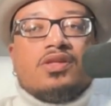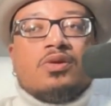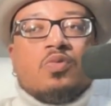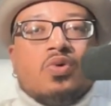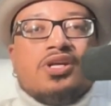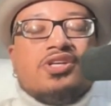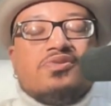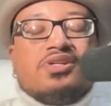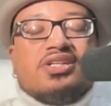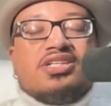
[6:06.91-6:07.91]
What are you
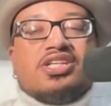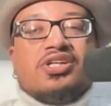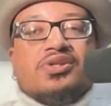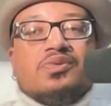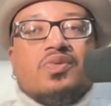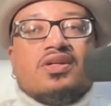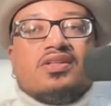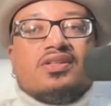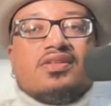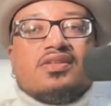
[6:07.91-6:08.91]
going to do
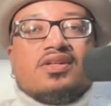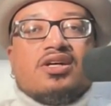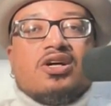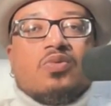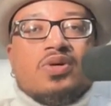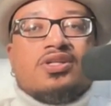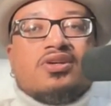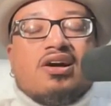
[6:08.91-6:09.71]
when your